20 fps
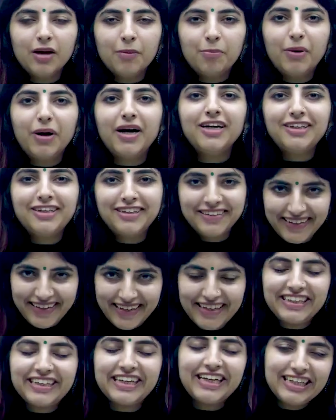But
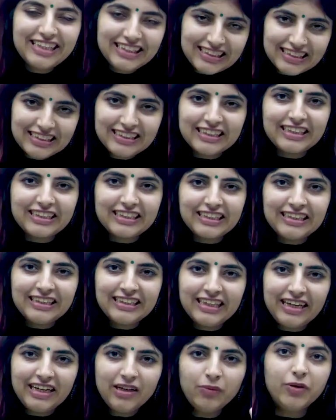it is a certain
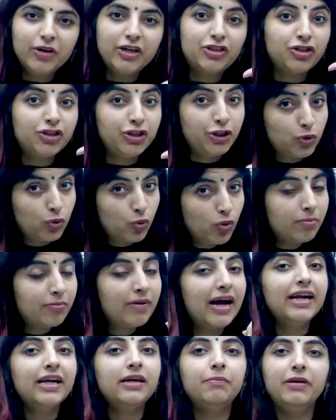thing which you
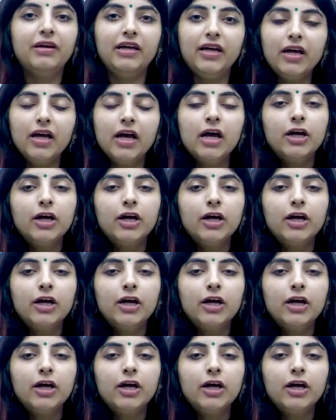might be,